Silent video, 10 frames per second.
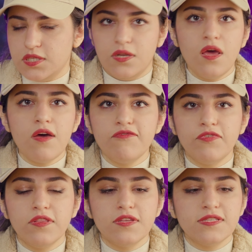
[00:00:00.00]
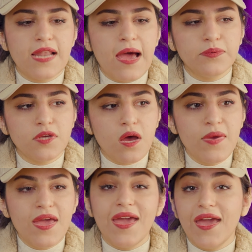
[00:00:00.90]
enough for this laptop,
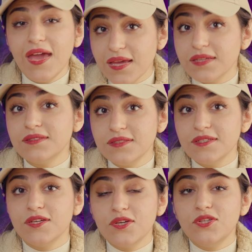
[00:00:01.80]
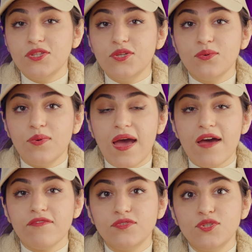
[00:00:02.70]
and you
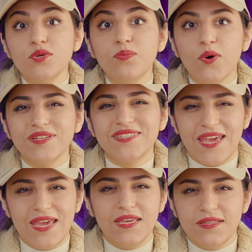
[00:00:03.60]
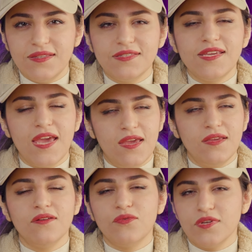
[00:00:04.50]
have
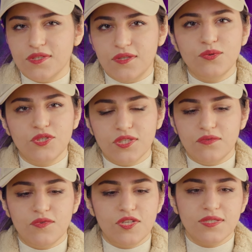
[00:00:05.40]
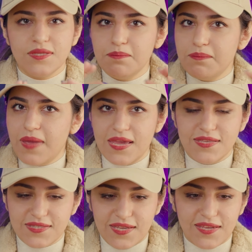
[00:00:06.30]
2.8K resolution, which is
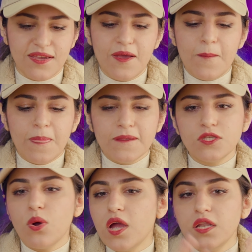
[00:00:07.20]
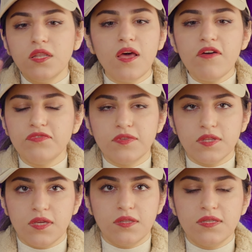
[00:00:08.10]
amazing. So I loved
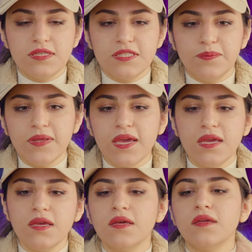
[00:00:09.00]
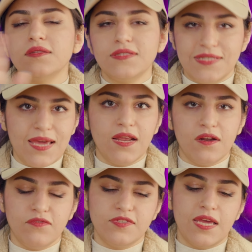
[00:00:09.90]
the display, 10 out
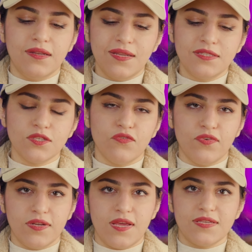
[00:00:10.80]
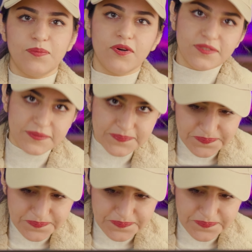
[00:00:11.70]
of 10. Let's go for the next part.